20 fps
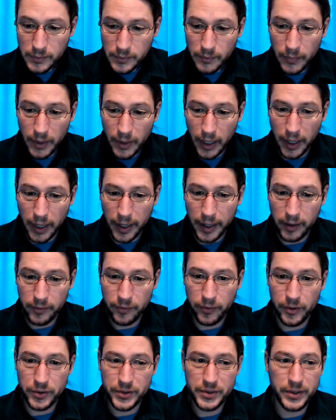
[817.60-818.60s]
And at
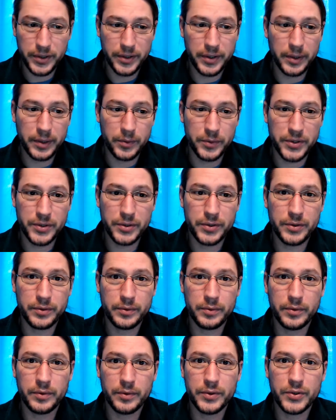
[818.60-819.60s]
first, the thing was
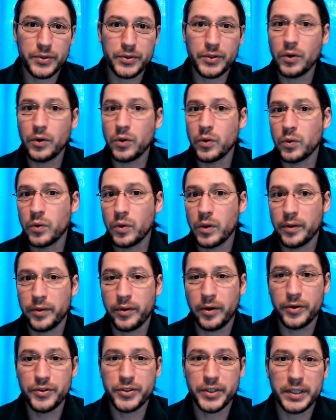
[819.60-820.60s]
so
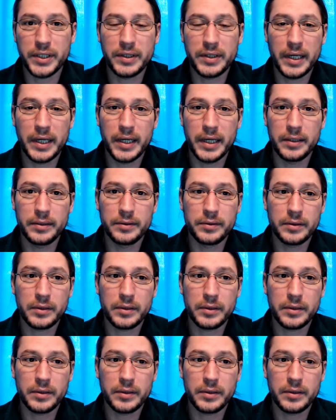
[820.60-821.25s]
lethargic that